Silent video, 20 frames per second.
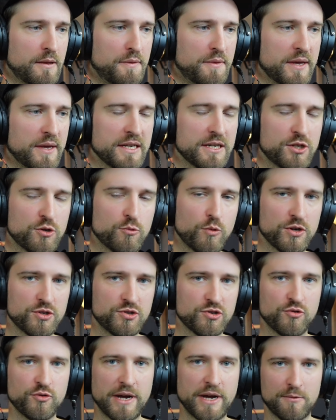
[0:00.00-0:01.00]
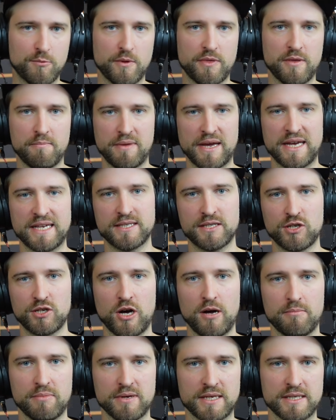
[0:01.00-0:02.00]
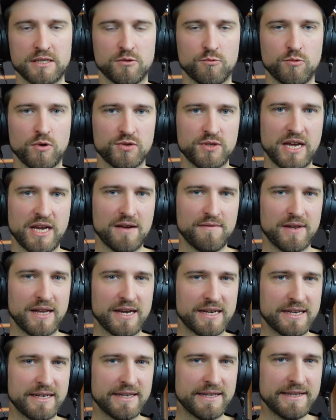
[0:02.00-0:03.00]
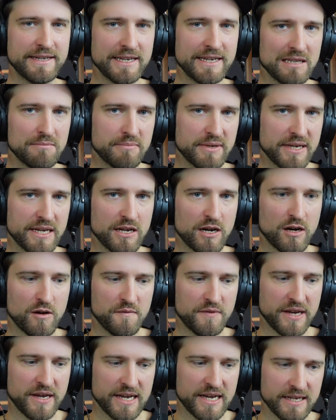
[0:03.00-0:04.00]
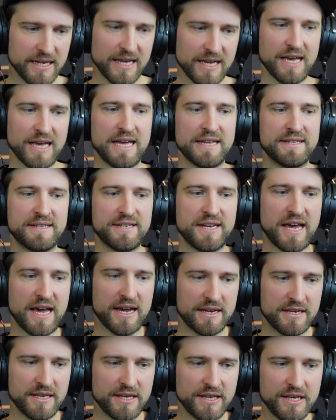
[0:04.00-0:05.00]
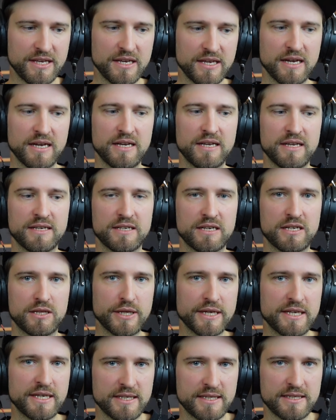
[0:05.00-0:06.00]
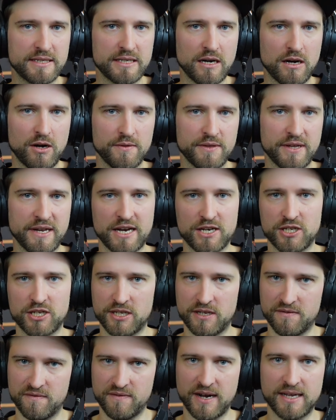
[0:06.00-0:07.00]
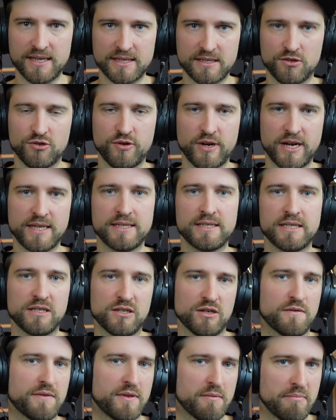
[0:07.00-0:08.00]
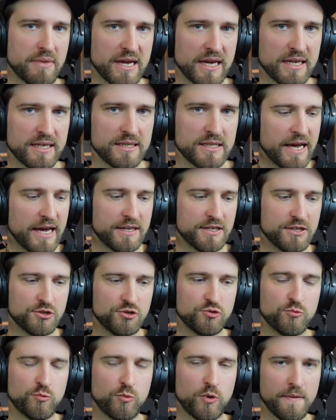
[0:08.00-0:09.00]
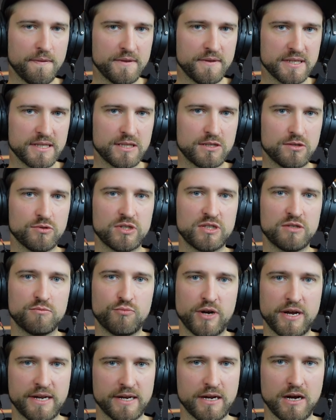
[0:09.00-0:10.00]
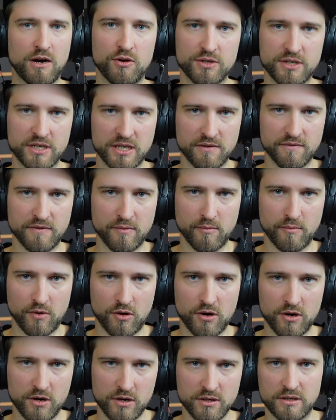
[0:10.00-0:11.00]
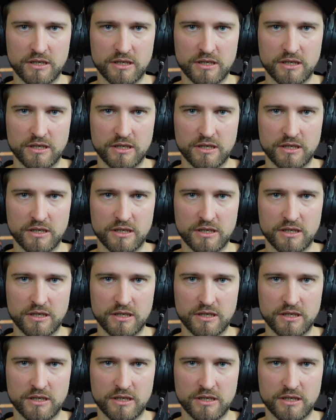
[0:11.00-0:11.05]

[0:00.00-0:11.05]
thing that you want to create with the bass top is you want to have like a little bit of that attacky, clicky sound that actually defines the transient of the bass, and you want this to spread it out even more,